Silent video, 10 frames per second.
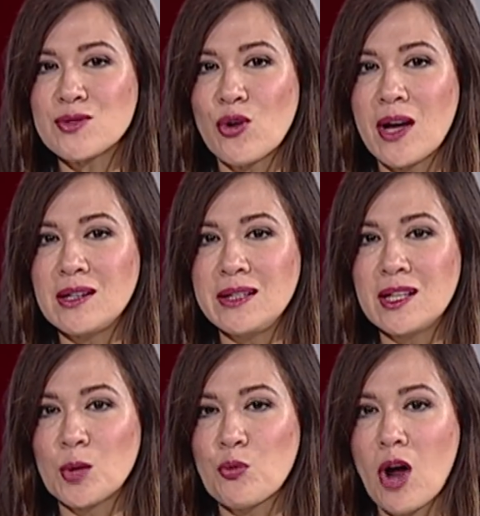for any
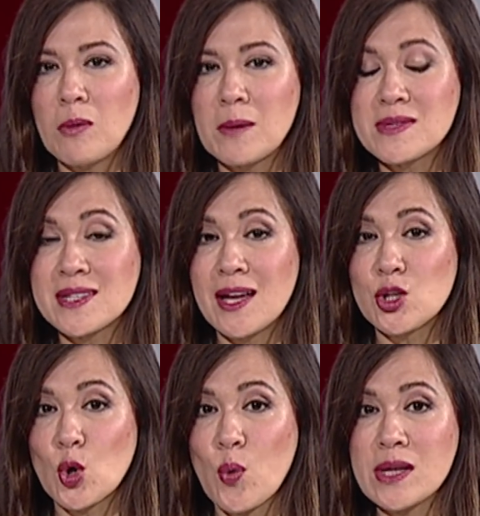legal problem, send
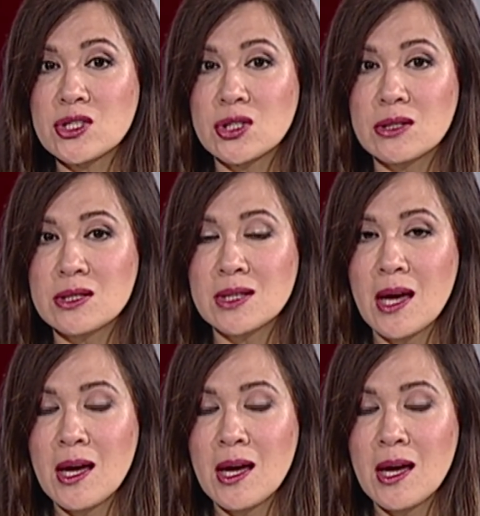your questions